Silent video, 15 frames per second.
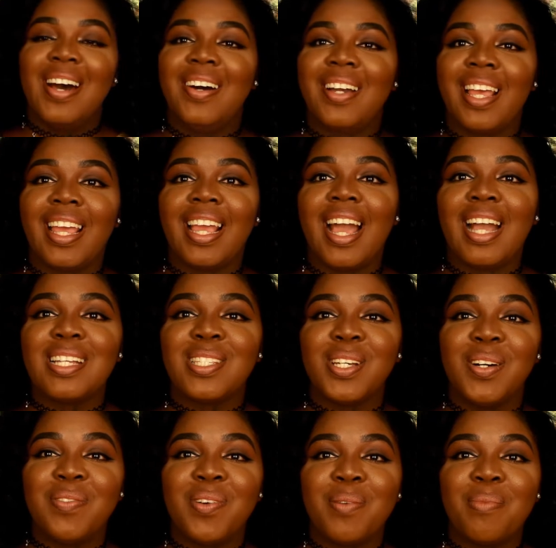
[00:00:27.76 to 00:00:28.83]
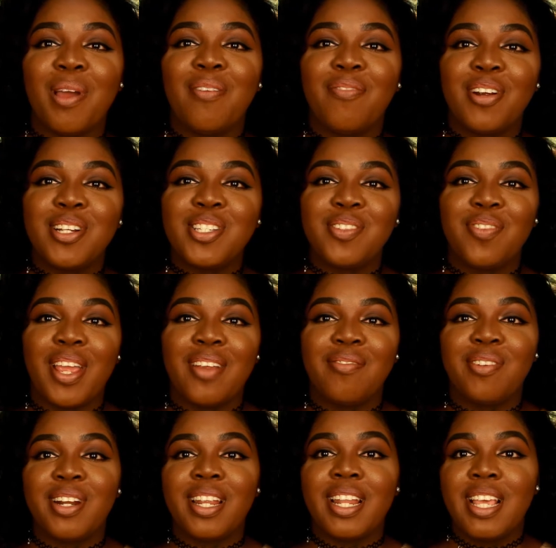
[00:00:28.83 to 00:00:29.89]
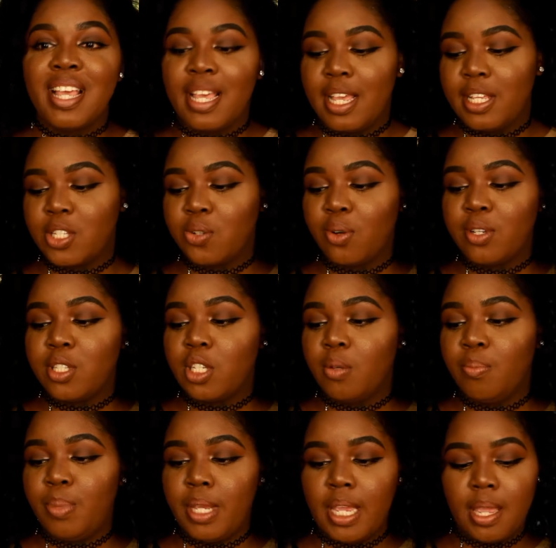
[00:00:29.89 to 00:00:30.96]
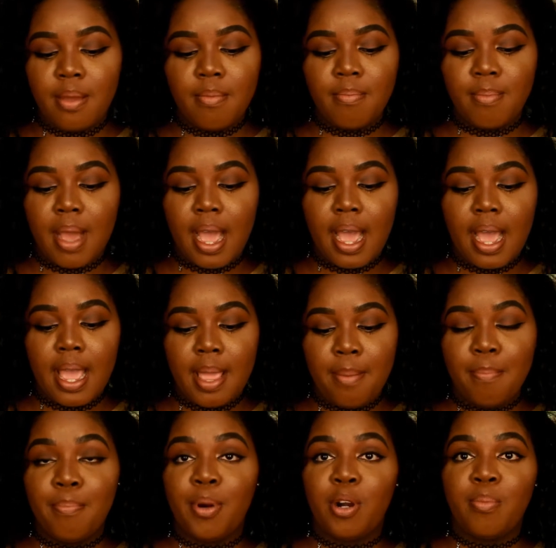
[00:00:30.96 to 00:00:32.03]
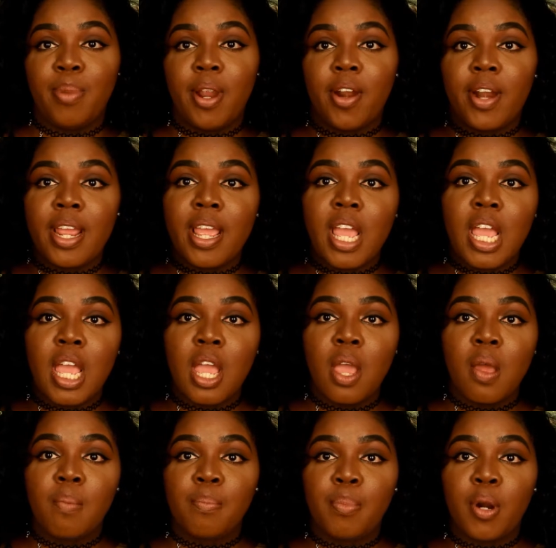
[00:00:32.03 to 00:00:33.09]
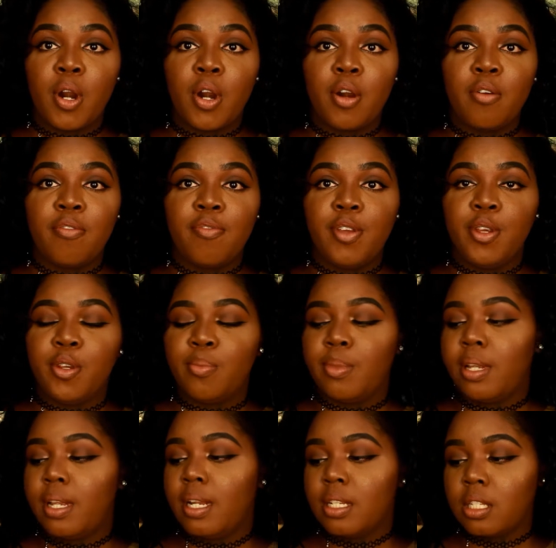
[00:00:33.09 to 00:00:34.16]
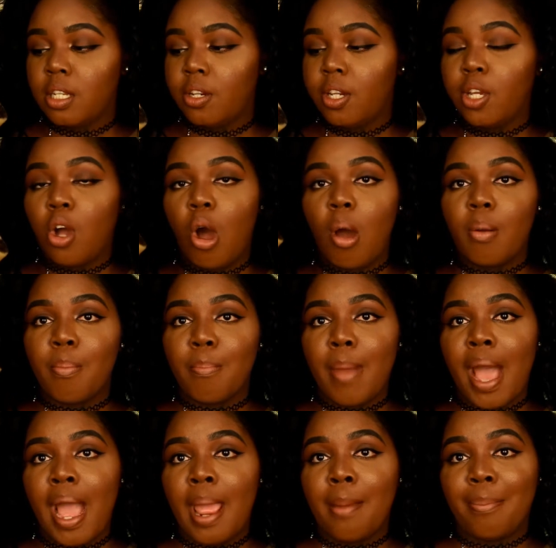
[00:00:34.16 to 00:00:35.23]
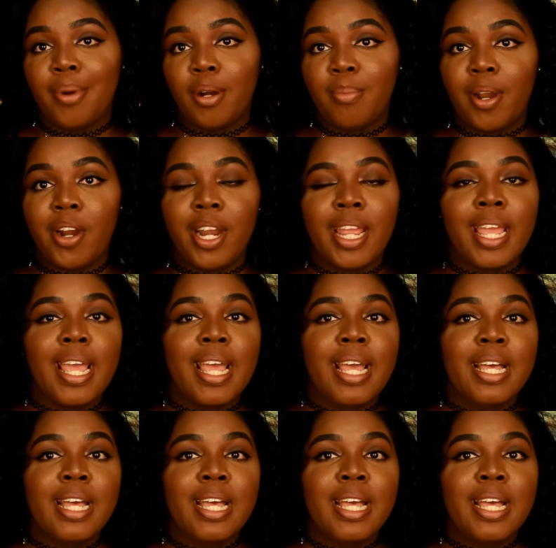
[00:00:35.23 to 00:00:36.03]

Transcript: Okay guys, so for my first favorite, it's going to be my Burberry perfume. it's literally called My Burberry.